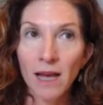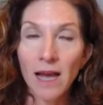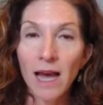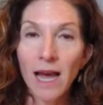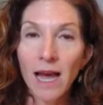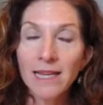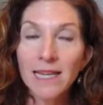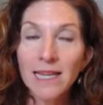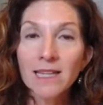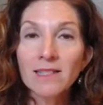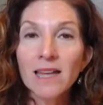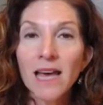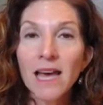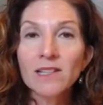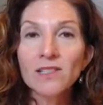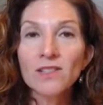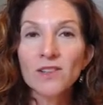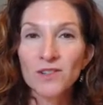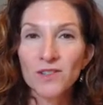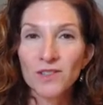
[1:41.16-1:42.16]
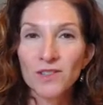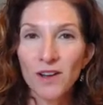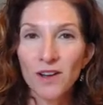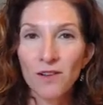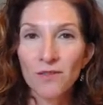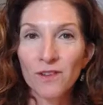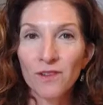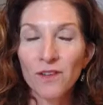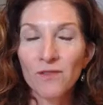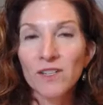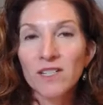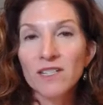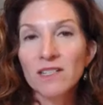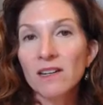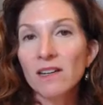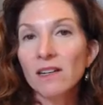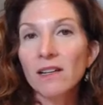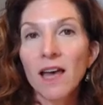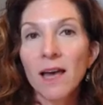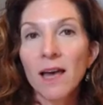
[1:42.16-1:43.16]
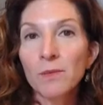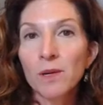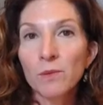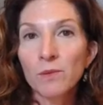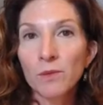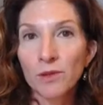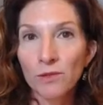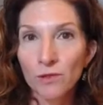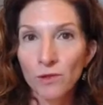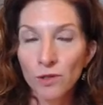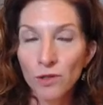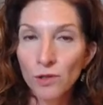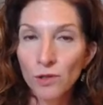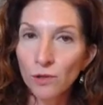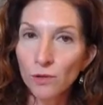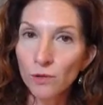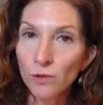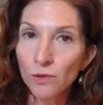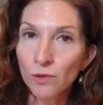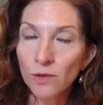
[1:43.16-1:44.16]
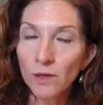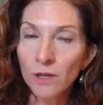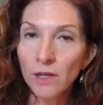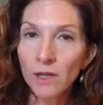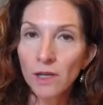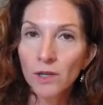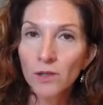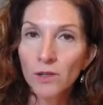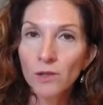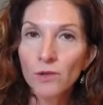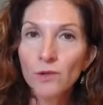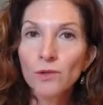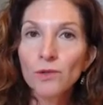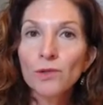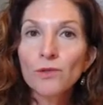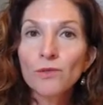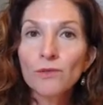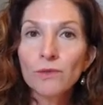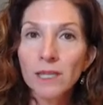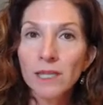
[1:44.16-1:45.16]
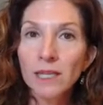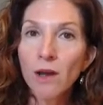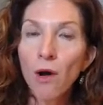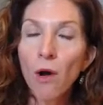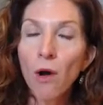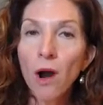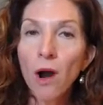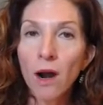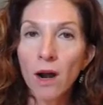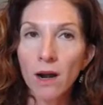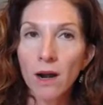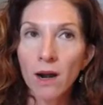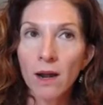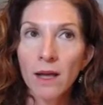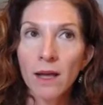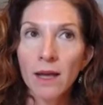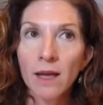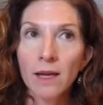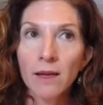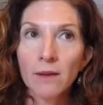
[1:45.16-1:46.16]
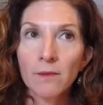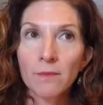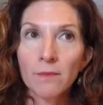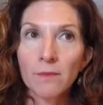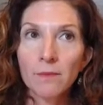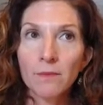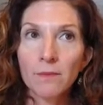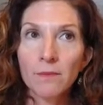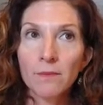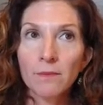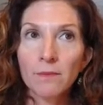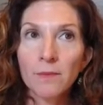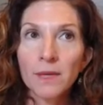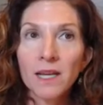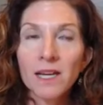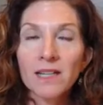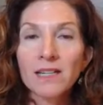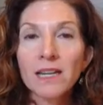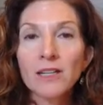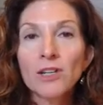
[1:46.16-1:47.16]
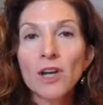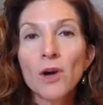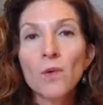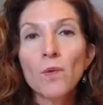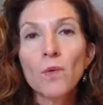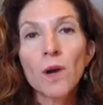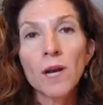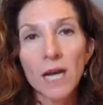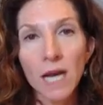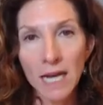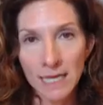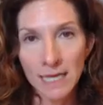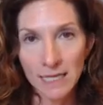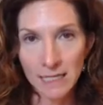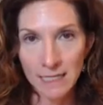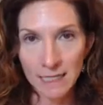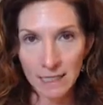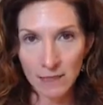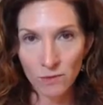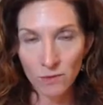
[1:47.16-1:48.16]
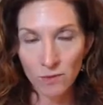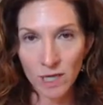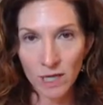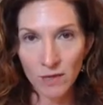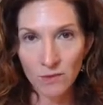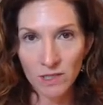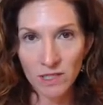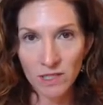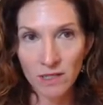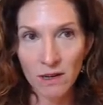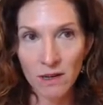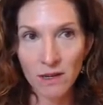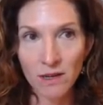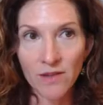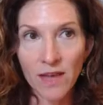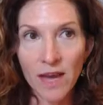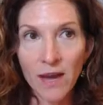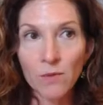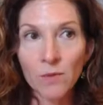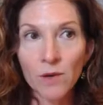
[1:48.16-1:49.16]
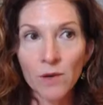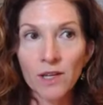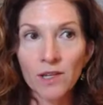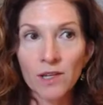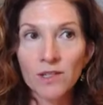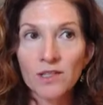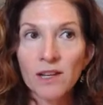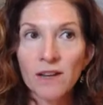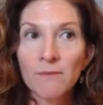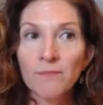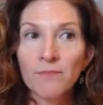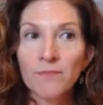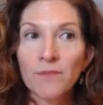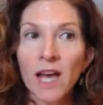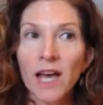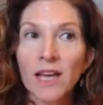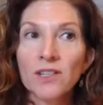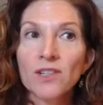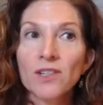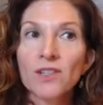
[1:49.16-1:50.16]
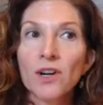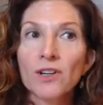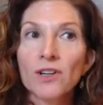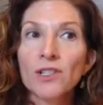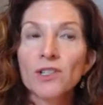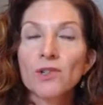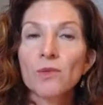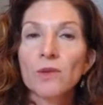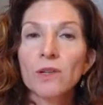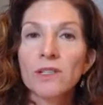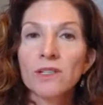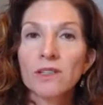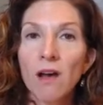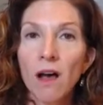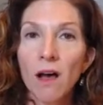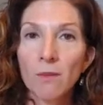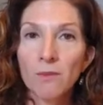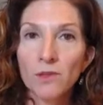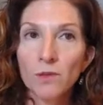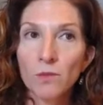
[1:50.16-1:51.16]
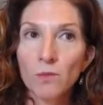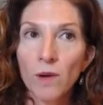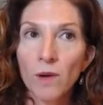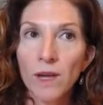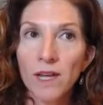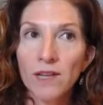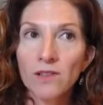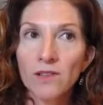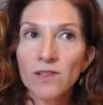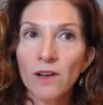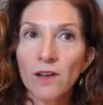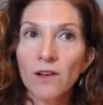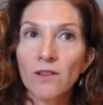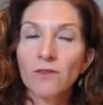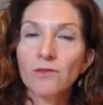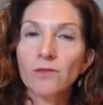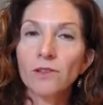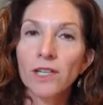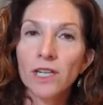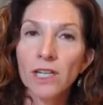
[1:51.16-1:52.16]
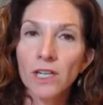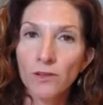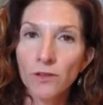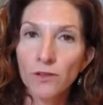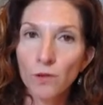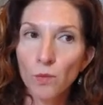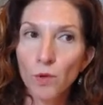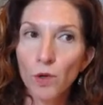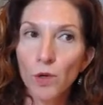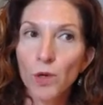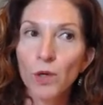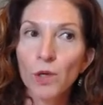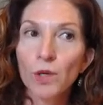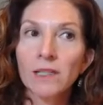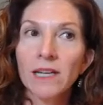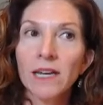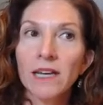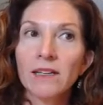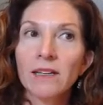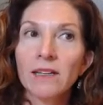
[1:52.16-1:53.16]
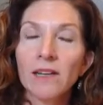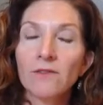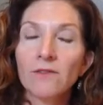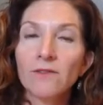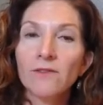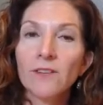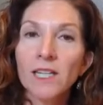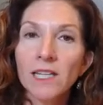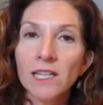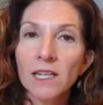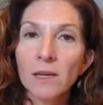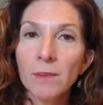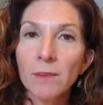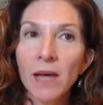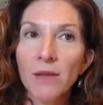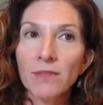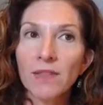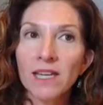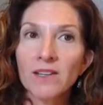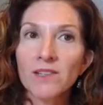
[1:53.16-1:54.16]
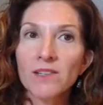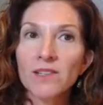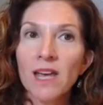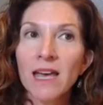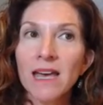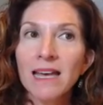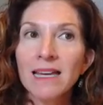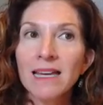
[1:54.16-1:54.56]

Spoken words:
I guess ask yourself if it's in alignment with you and who you really are. Because I know what I did when I was young, and that was I started to adopt ways of looking at the world and feeling about things